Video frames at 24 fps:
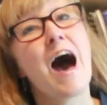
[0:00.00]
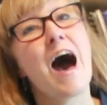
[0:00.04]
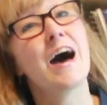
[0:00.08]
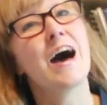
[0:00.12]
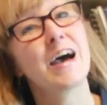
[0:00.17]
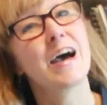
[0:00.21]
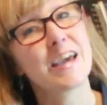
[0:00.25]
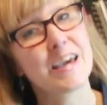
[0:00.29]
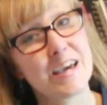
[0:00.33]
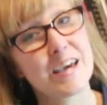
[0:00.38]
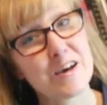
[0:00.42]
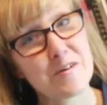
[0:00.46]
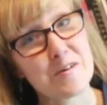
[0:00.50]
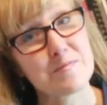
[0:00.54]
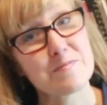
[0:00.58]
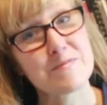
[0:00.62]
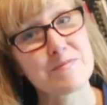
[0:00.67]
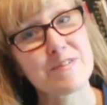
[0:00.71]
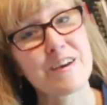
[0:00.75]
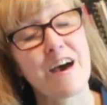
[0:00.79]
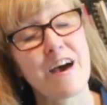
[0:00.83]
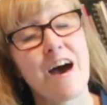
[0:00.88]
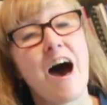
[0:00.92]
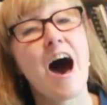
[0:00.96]
a hip,
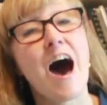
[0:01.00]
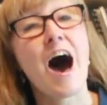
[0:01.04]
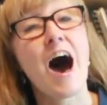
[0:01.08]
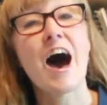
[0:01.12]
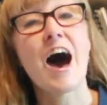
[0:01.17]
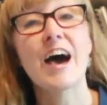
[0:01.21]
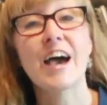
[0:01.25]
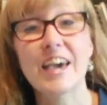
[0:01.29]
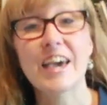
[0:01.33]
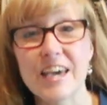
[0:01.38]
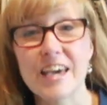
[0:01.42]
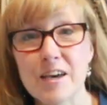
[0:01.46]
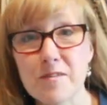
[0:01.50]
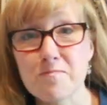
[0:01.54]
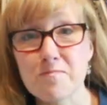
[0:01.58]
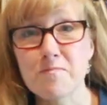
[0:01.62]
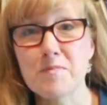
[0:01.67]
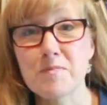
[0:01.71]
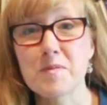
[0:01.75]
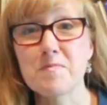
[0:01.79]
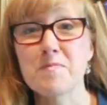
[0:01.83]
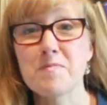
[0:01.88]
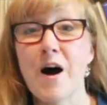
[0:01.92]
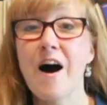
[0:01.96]
a
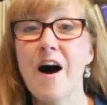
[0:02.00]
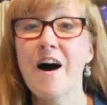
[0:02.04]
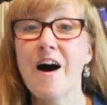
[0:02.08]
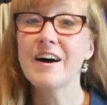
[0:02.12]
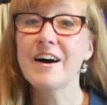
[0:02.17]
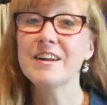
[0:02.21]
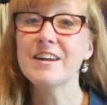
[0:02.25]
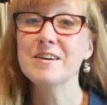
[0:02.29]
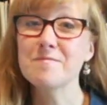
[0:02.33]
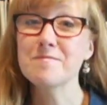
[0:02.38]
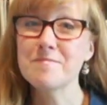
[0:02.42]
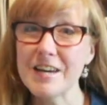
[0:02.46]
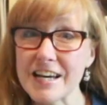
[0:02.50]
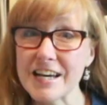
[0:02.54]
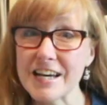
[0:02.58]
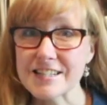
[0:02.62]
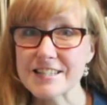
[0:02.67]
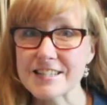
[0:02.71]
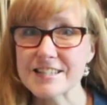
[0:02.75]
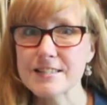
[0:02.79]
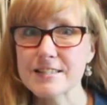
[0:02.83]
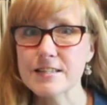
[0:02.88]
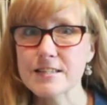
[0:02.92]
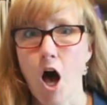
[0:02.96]

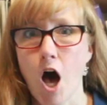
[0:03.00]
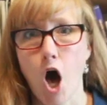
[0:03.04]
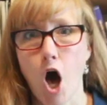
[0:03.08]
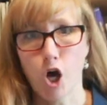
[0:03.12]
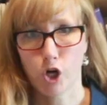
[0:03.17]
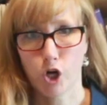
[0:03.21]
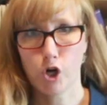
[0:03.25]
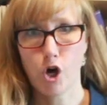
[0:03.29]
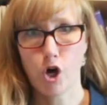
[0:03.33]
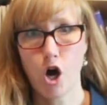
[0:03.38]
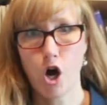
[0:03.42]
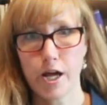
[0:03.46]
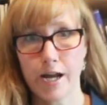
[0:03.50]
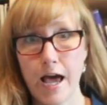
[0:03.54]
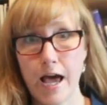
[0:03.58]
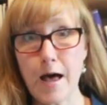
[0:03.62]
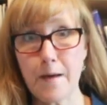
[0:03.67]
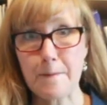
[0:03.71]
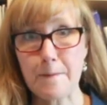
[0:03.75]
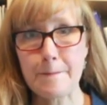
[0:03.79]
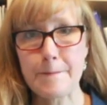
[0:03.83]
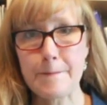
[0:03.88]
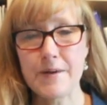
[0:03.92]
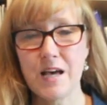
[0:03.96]
hippopotamus got
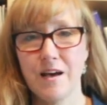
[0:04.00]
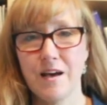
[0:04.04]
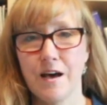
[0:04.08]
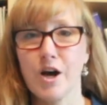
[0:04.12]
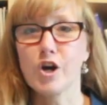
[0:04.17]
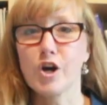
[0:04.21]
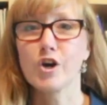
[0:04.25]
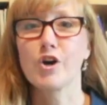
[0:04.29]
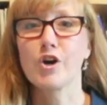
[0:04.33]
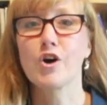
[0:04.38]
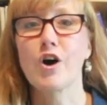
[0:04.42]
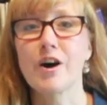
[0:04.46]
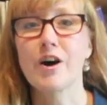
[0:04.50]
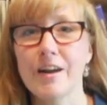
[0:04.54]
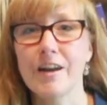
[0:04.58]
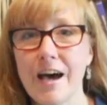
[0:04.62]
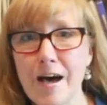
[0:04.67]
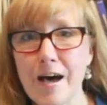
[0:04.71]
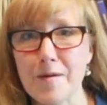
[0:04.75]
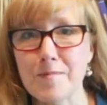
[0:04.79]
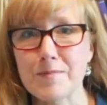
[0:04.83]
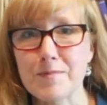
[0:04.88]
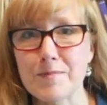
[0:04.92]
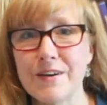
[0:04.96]
up, got
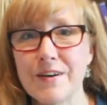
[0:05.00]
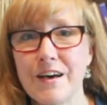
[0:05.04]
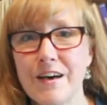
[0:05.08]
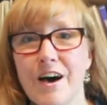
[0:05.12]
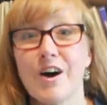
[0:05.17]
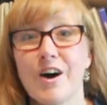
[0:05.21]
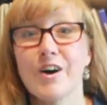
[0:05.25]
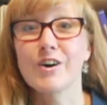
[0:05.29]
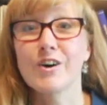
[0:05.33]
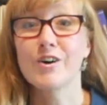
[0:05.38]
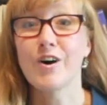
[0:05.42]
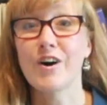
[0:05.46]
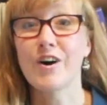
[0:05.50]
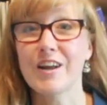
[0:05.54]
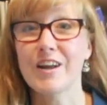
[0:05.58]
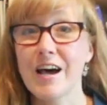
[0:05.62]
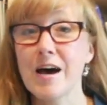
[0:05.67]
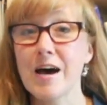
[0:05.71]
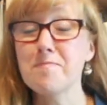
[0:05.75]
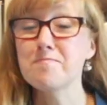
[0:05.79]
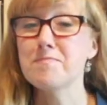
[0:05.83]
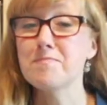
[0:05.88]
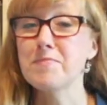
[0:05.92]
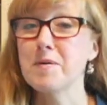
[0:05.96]
up, got
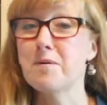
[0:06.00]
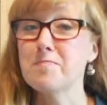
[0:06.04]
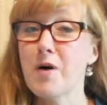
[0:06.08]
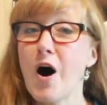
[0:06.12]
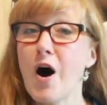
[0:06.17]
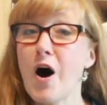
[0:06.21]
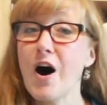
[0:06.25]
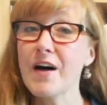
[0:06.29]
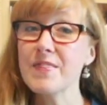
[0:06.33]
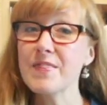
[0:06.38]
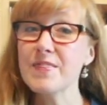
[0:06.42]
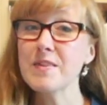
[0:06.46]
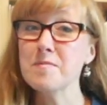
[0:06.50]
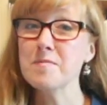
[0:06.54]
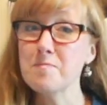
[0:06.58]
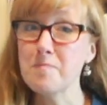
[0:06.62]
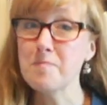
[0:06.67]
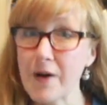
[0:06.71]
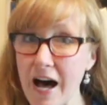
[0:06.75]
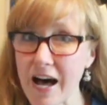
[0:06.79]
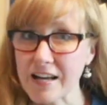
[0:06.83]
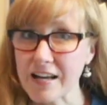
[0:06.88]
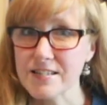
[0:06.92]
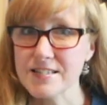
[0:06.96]
up upon the
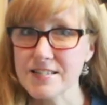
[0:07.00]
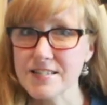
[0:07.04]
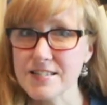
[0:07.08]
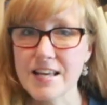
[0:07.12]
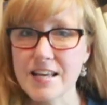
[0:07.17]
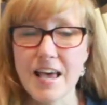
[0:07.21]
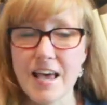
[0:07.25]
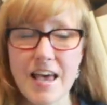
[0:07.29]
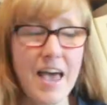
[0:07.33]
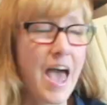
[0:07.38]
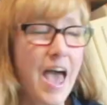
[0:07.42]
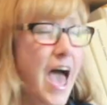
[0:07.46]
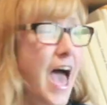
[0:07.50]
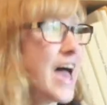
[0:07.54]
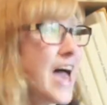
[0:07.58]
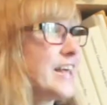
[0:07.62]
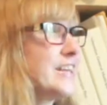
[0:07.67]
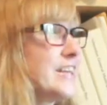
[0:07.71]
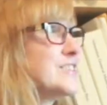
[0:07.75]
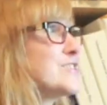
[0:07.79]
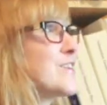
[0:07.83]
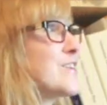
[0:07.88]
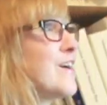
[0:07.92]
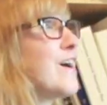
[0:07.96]
bus
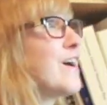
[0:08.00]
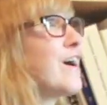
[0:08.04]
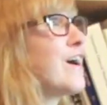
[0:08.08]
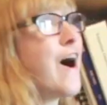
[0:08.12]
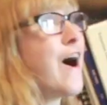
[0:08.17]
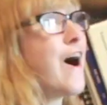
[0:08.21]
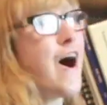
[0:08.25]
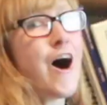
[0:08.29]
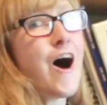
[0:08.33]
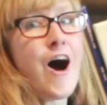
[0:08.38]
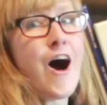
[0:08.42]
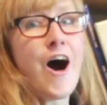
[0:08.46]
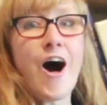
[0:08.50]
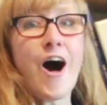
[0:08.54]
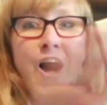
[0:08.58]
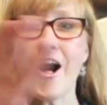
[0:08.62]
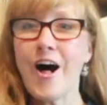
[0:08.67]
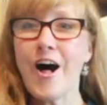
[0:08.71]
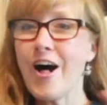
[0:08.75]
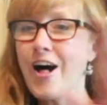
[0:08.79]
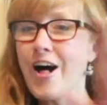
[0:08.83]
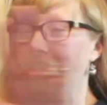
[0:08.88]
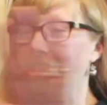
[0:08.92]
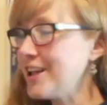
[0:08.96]
and
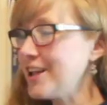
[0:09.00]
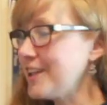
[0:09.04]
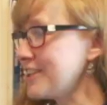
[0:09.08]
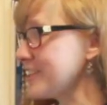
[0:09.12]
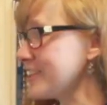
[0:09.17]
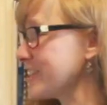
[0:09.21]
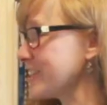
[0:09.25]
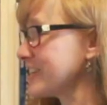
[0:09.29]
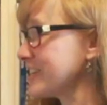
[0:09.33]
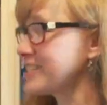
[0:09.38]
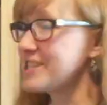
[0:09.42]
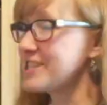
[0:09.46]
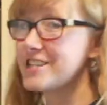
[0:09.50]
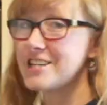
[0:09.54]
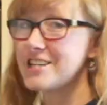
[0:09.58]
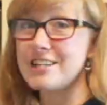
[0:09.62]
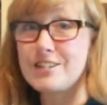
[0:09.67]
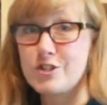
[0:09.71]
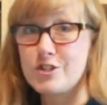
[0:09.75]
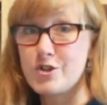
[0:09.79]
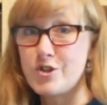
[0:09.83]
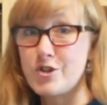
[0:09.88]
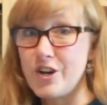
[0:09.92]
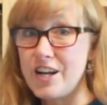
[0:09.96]
all the
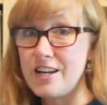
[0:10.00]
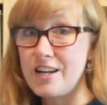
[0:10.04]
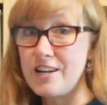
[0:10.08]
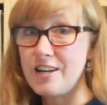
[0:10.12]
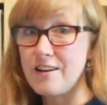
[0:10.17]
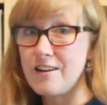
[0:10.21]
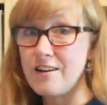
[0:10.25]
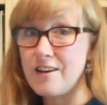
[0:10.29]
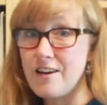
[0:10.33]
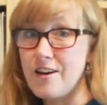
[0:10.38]
children